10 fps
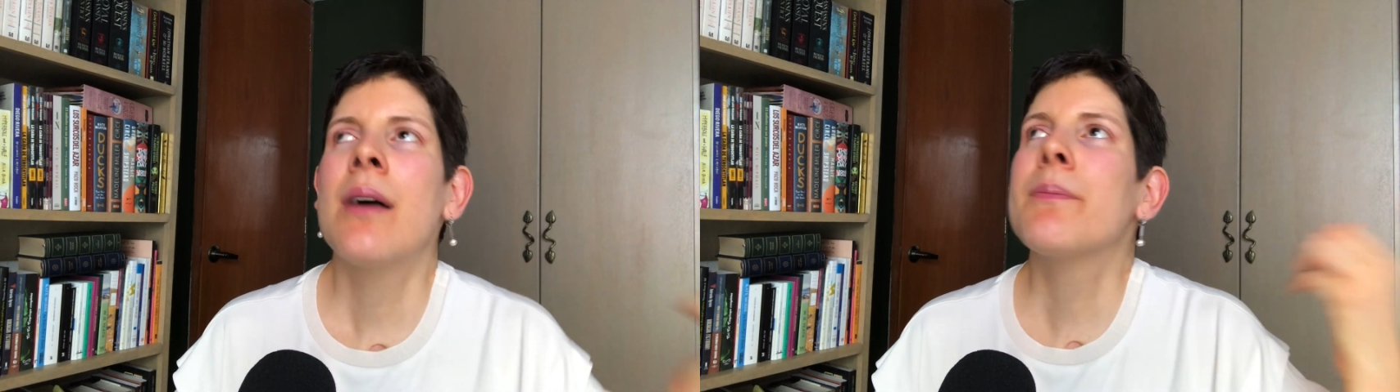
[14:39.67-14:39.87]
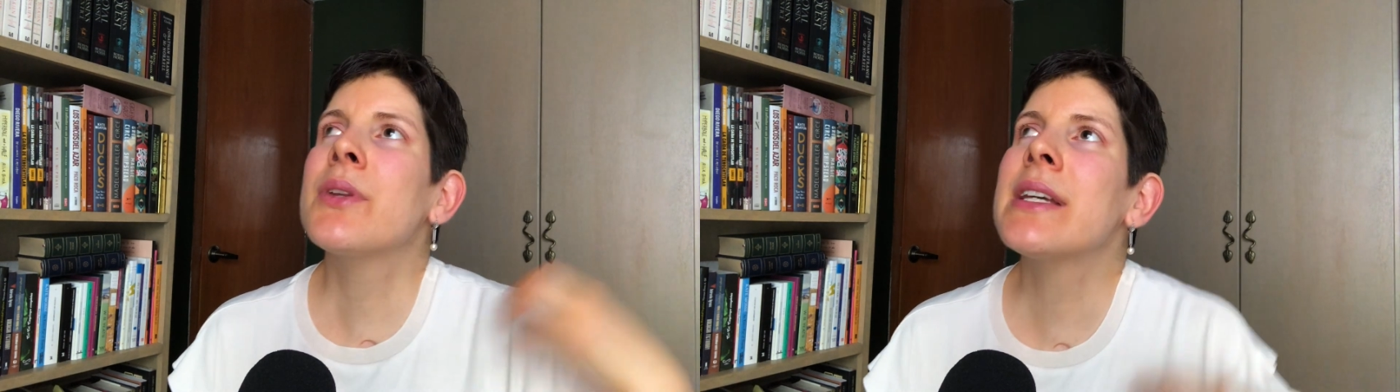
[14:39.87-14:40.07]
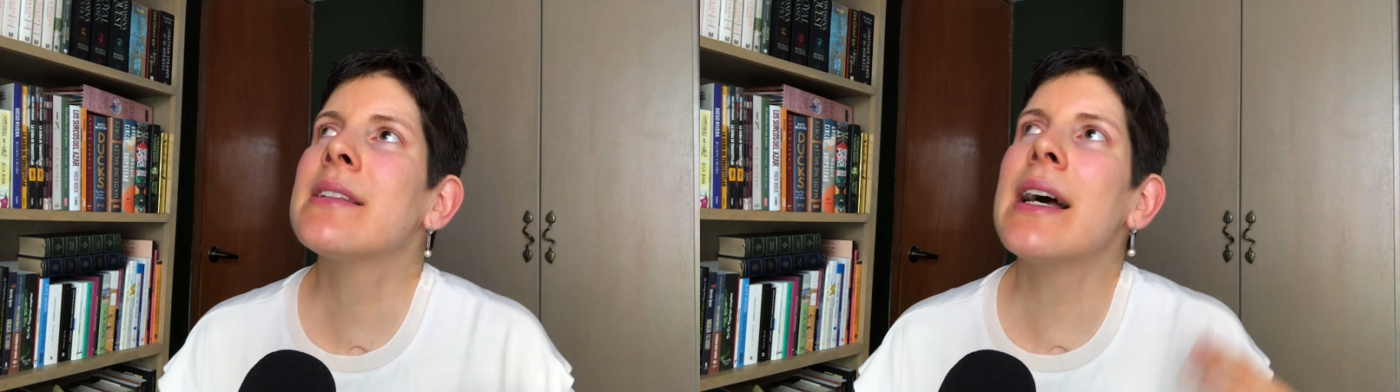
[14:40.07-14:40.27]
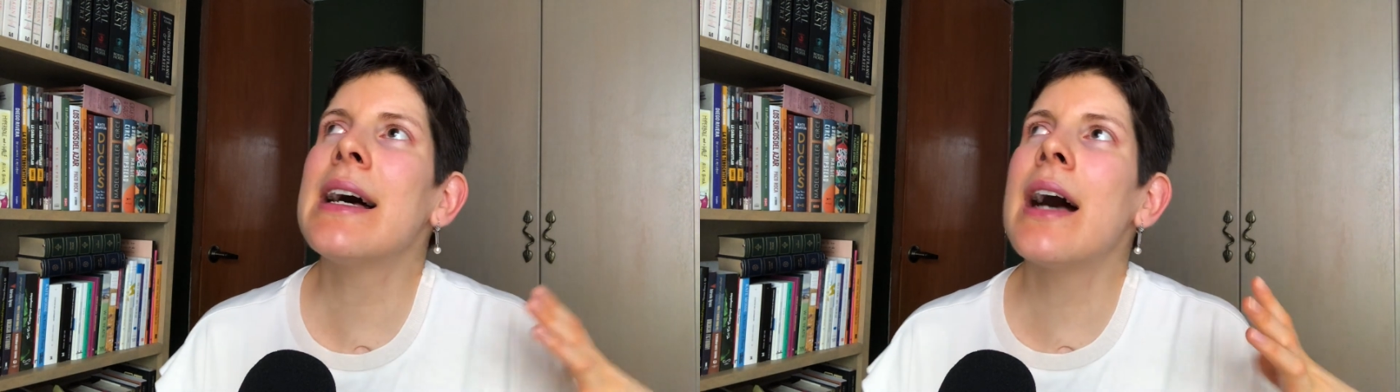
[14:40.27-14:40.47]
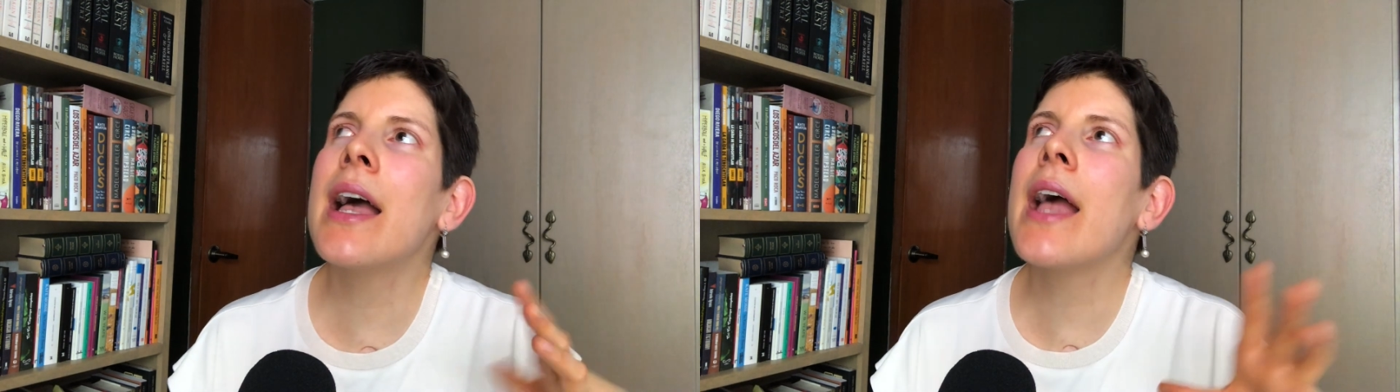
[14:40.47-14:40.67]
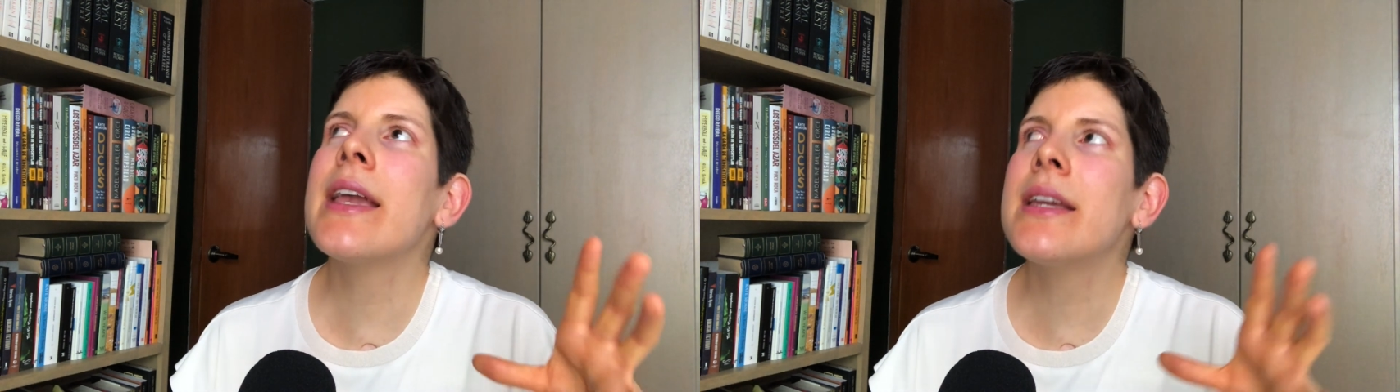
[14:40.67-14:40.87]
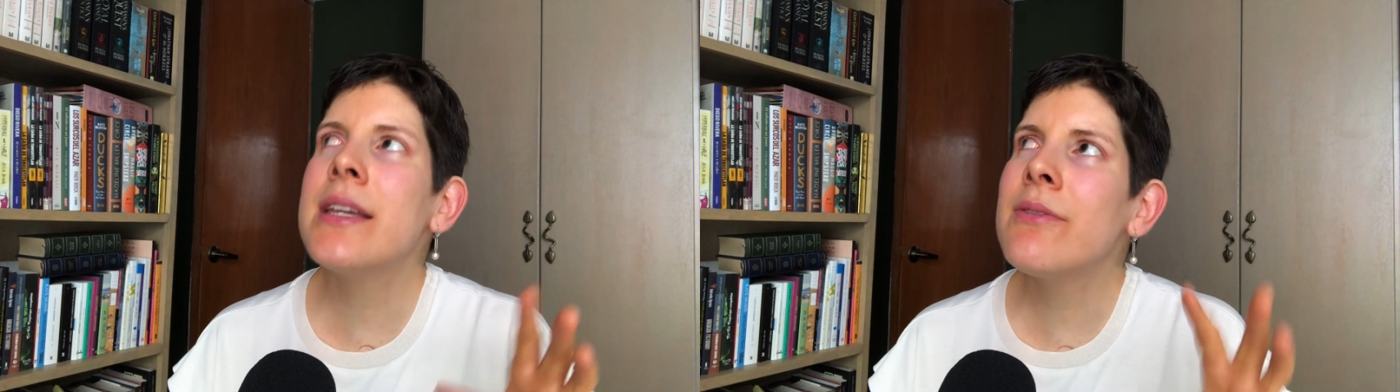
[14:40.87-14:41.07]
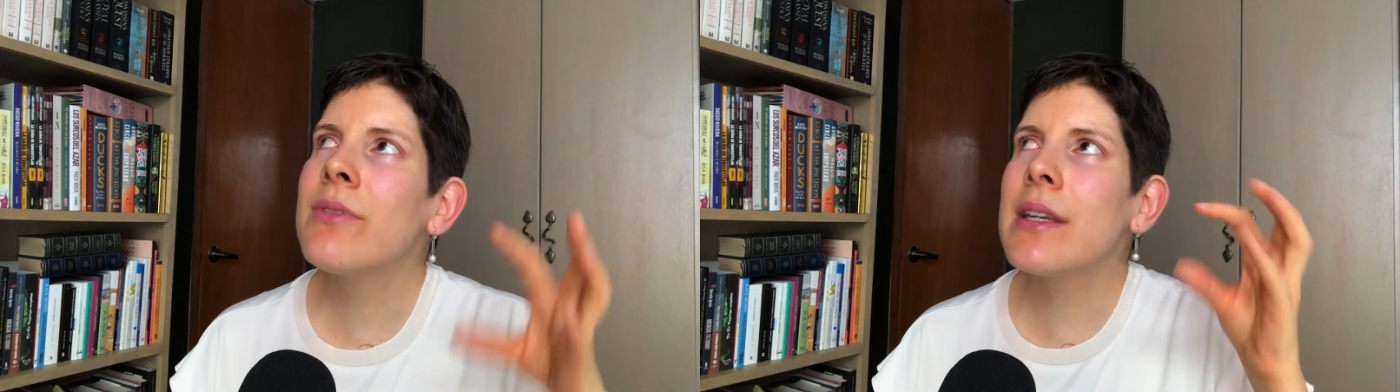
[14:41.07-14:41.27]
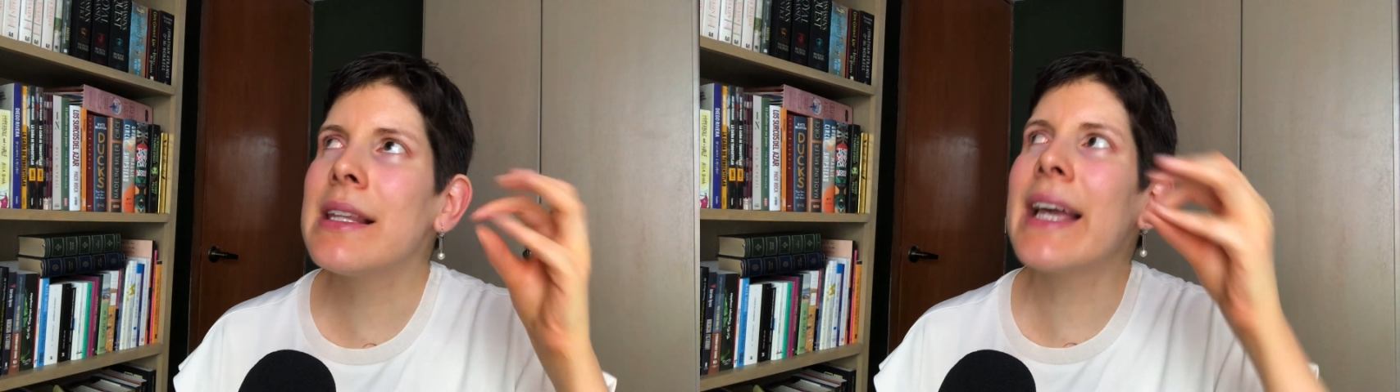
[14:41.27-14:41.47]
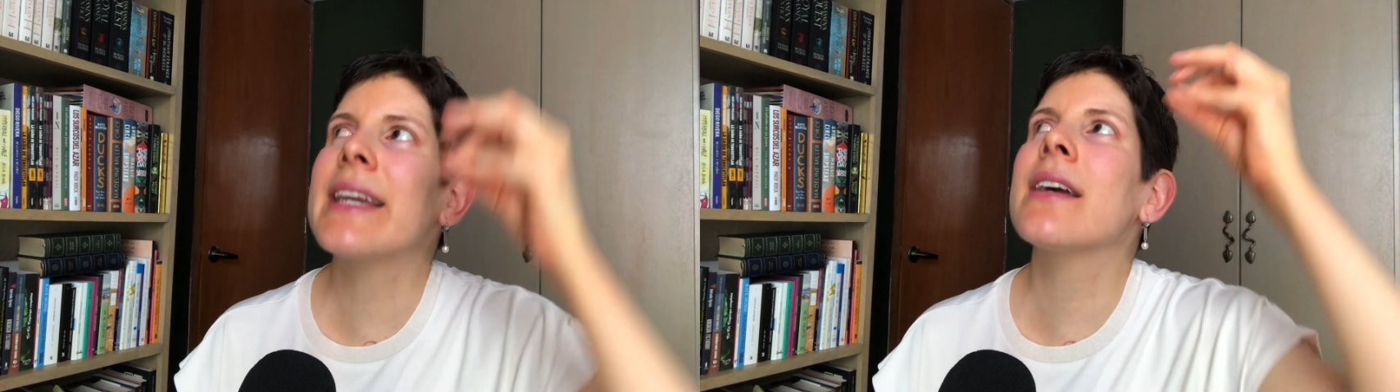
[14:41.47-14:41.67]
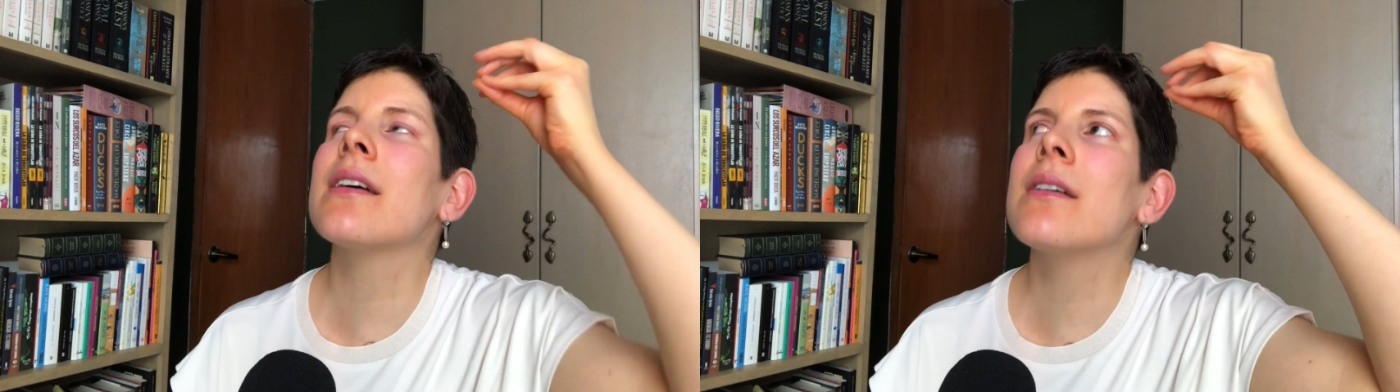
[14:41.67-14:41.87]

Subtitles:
But then in like